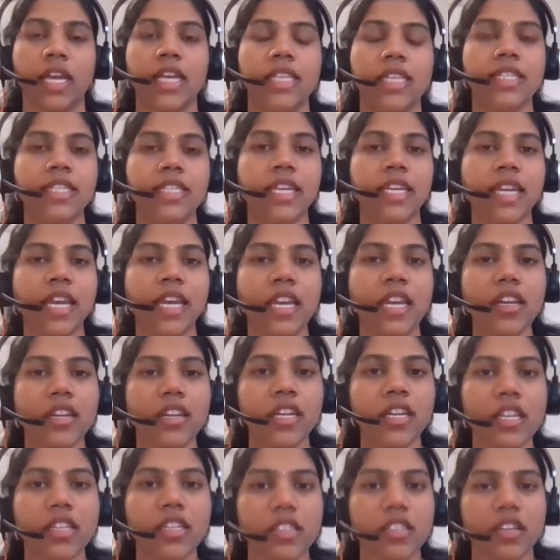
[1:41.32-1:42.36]
Second
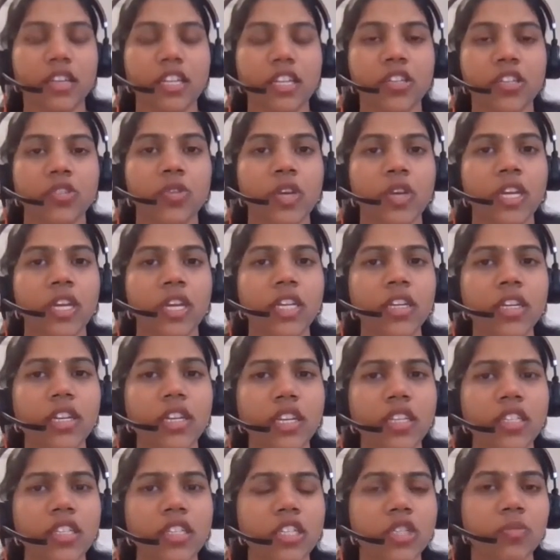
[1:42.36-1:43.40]
reason is to
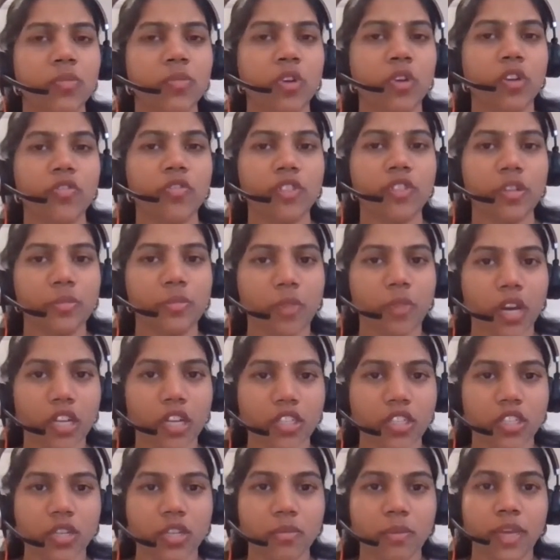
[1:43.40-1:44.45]
increase its profit
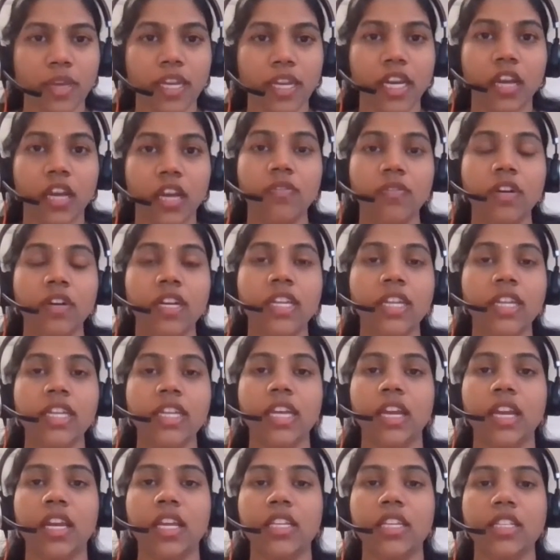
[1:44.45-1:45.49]
margin by converting
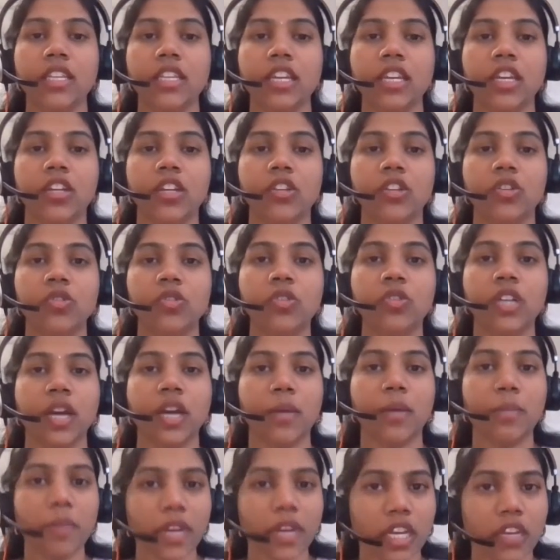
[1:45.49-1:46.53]
LIC into
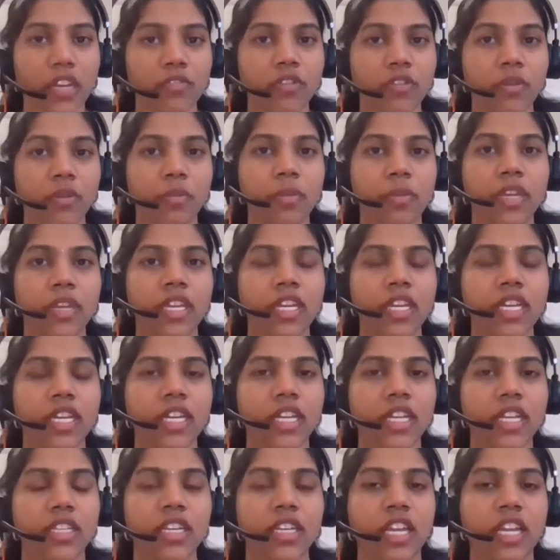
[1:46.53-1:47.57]
company from being
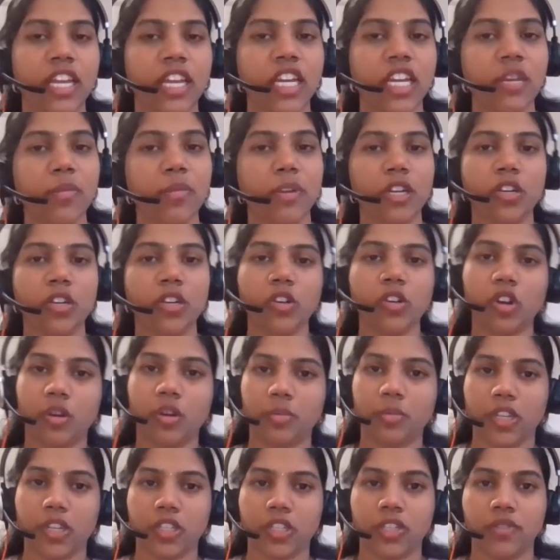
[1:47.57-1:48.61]
it as an independent
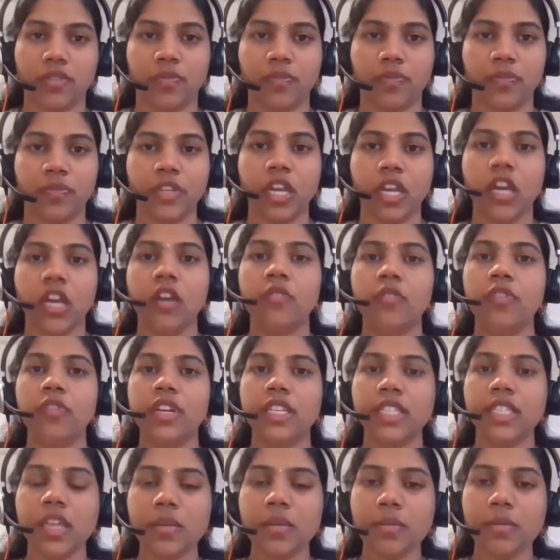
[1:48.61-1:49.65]
corporation. For
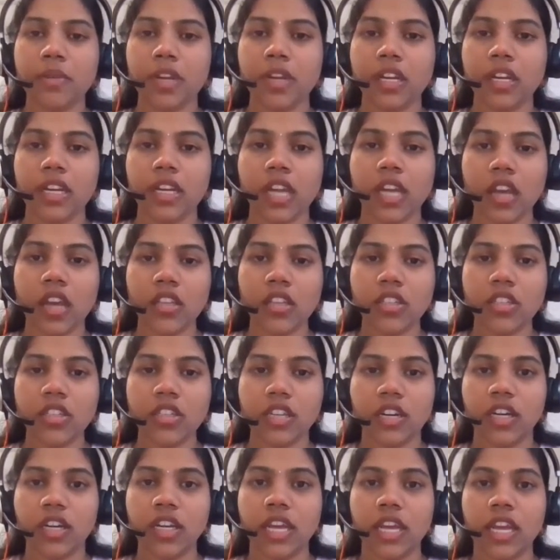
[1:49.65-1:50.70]
example, last
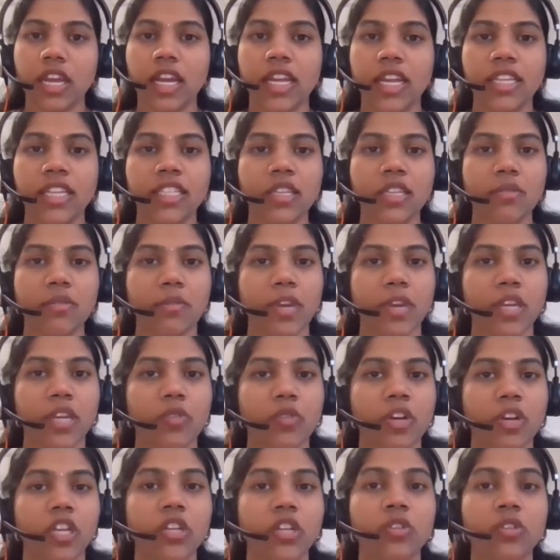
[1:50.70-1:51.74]
year LIC made
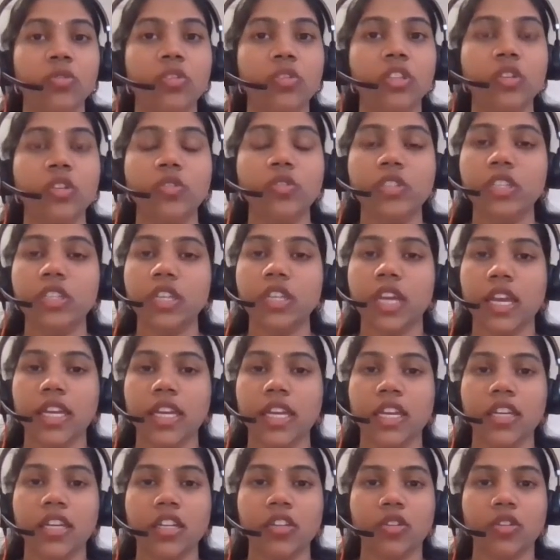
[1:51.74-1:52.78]
only
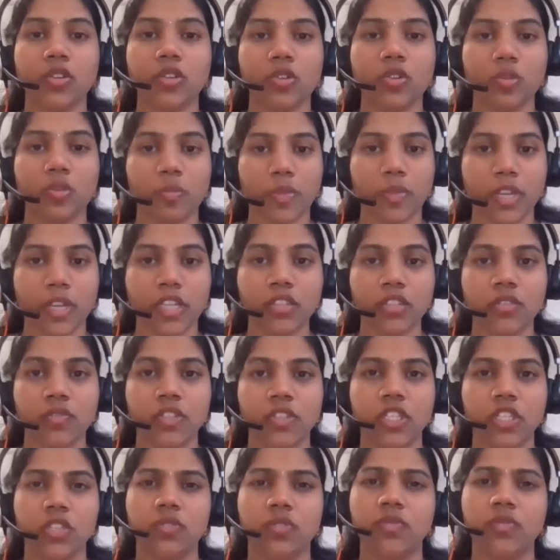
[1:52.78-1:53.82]
2,900 crore rupees,
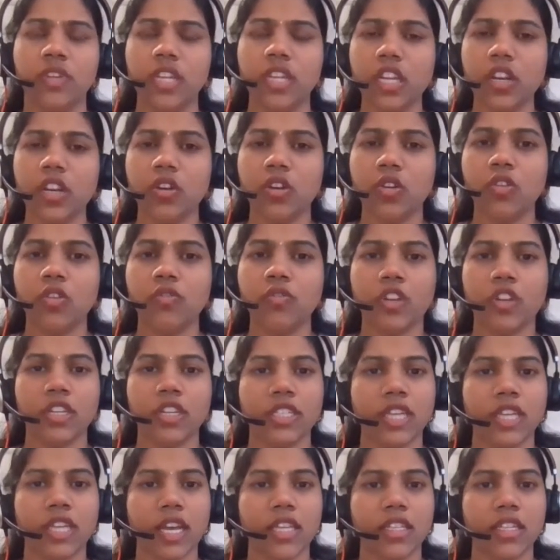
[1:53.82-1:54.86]
which is very low for
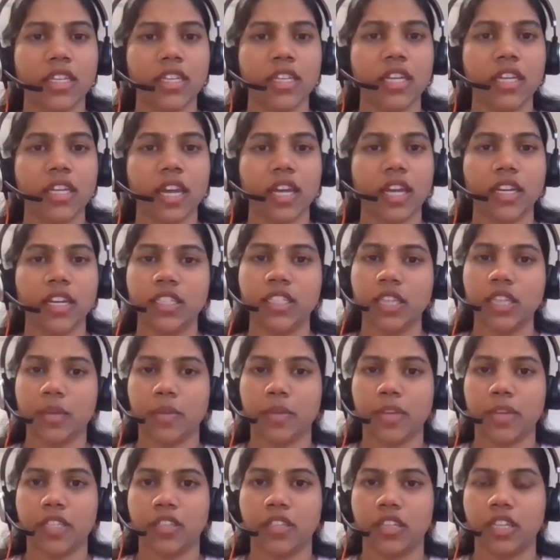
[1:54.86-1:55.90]
its asset and its
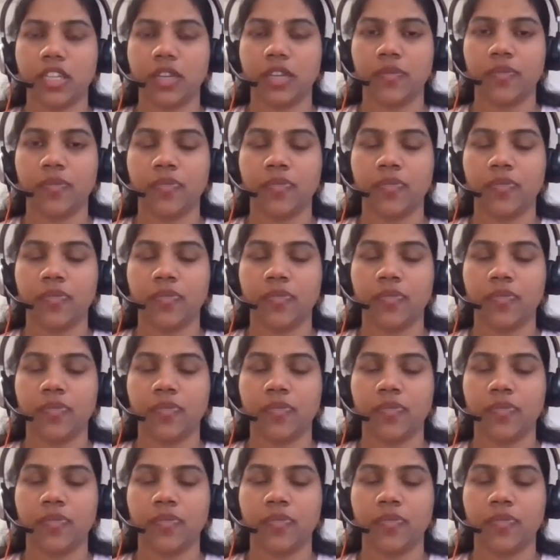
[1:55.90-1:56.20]
capacity.